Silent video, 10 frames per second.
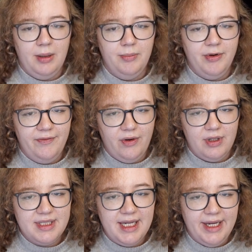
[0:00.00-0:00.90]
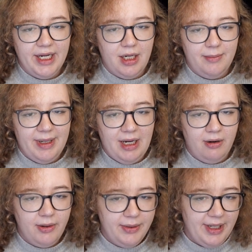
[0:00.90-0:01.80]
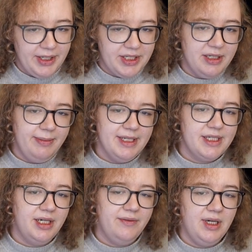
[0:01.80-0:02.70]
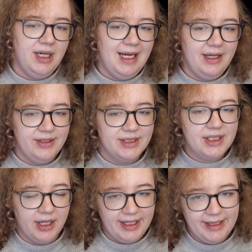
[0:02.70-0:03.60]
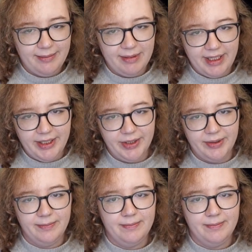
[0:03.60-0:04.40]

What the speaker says: before setting up our own HTTP server and starting the application.